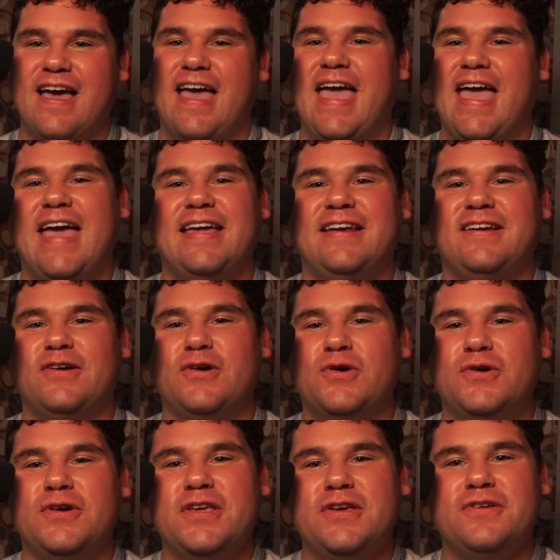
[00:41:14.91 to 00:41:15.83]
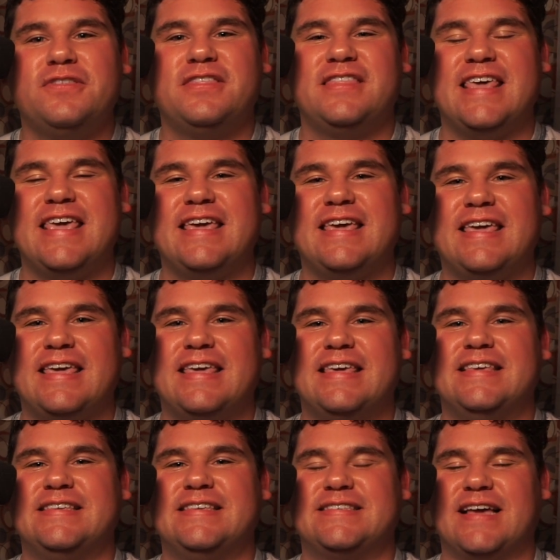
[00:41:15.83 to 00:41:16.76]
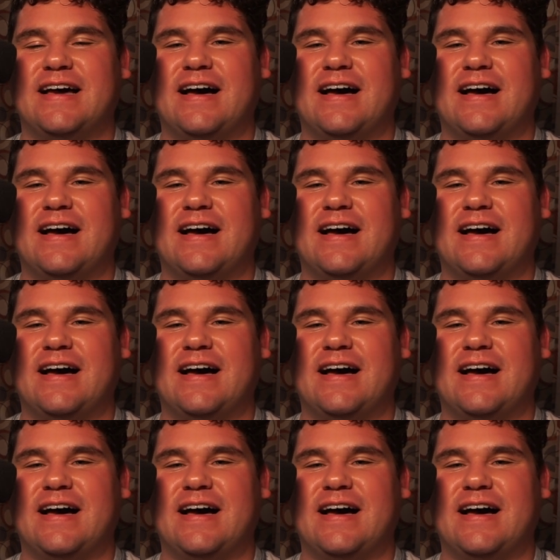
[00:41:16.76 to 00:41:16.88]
And who do you think is,